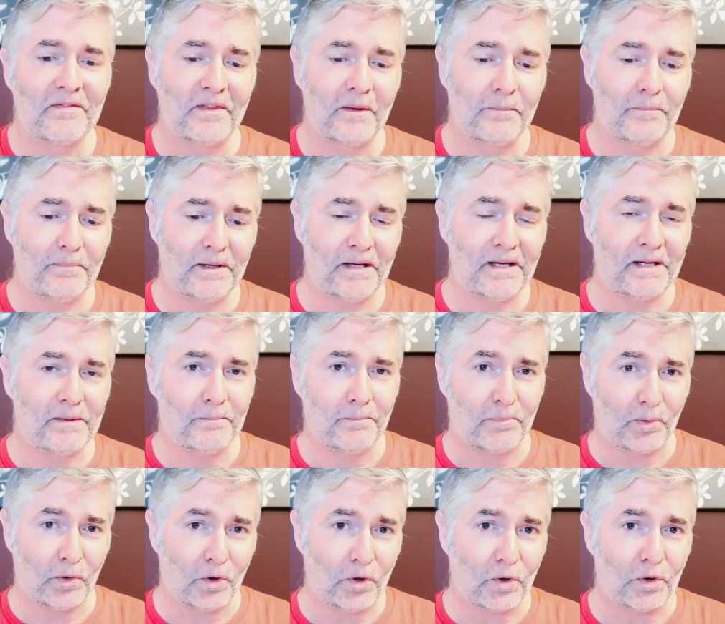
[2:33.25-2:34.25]
The big
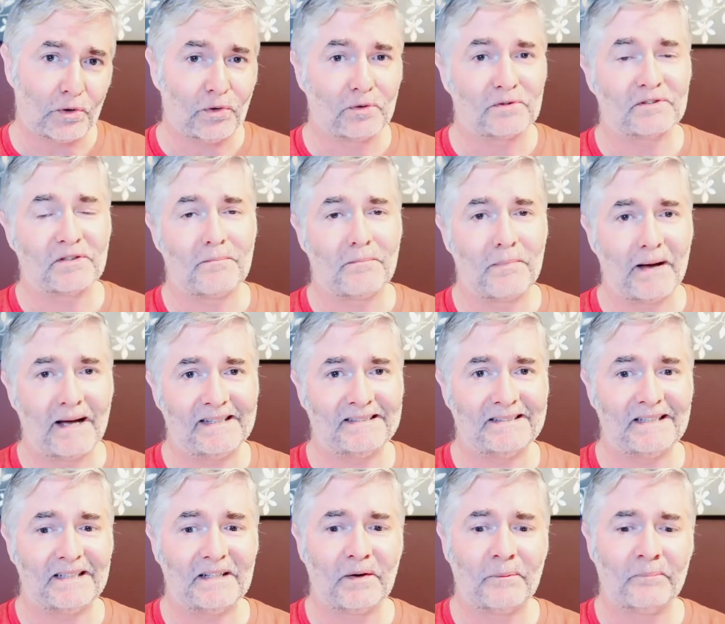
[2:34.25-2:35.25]
boar looked
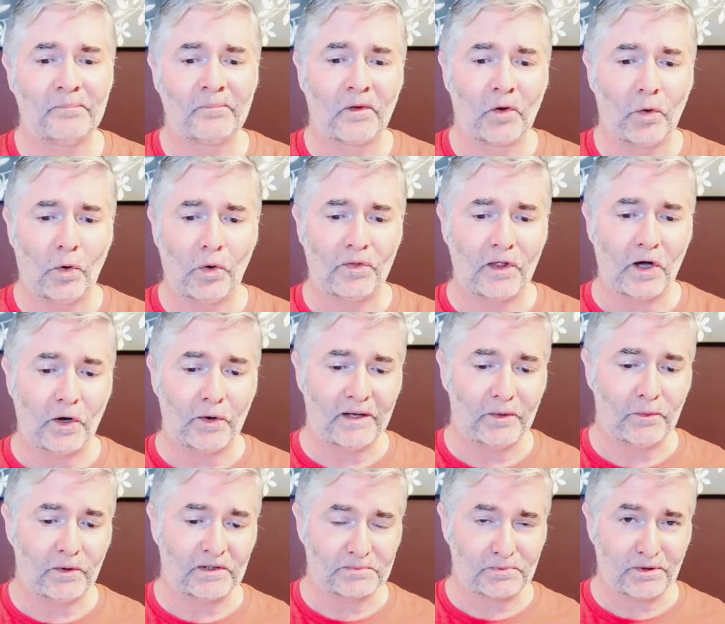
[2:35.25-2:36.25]
amazing, although
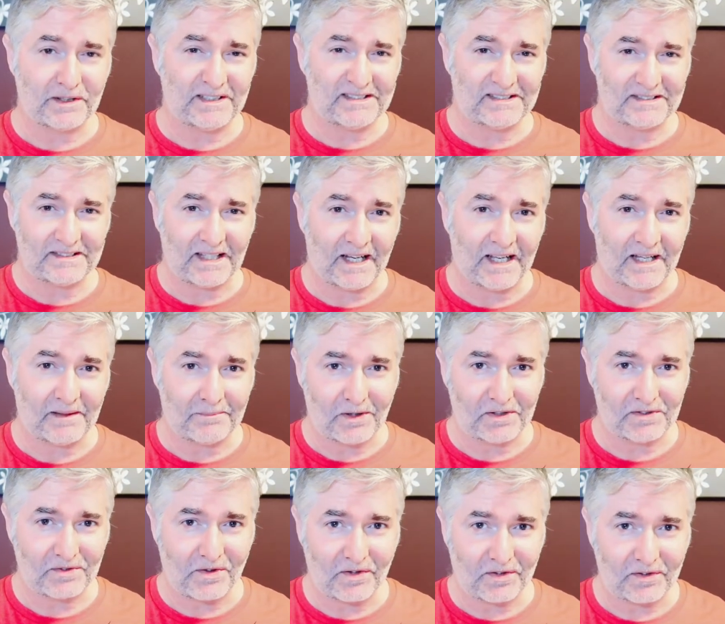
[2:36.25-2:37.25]
he was pretty static
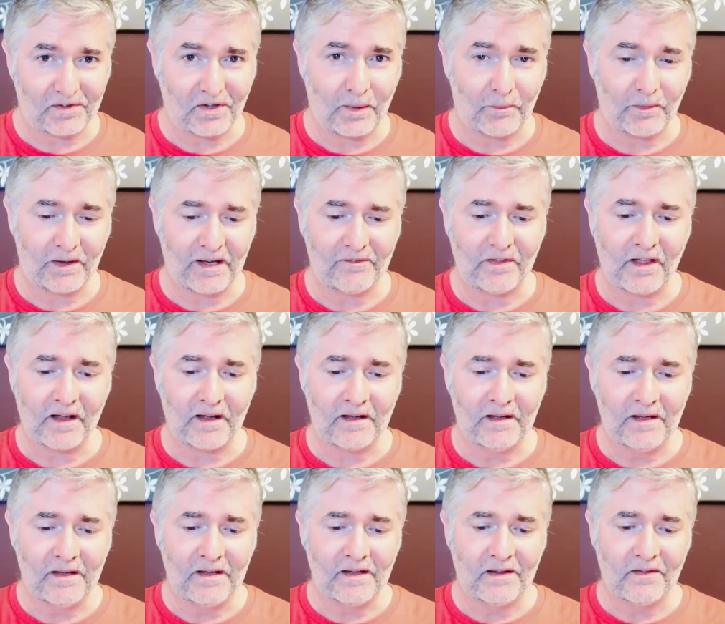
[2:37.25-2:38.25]
most of the time. Whenever
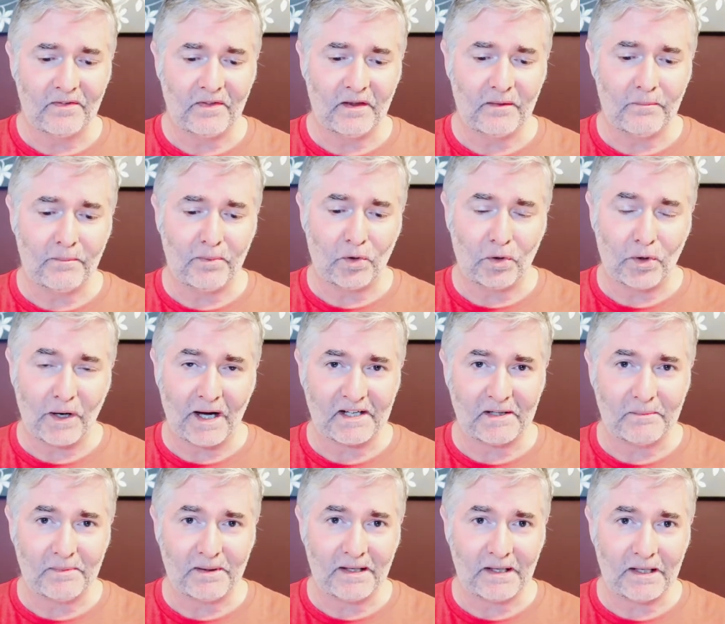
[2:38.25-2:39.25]
the, the boar
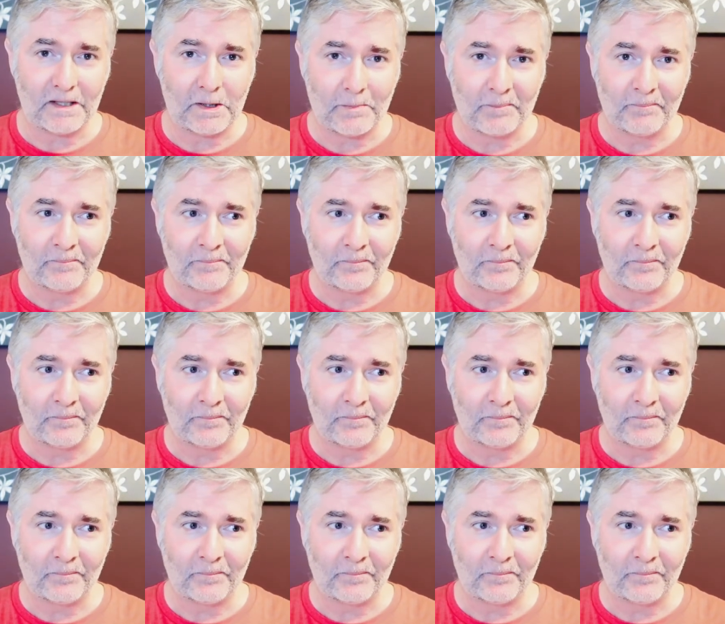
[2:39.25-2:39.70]
had to be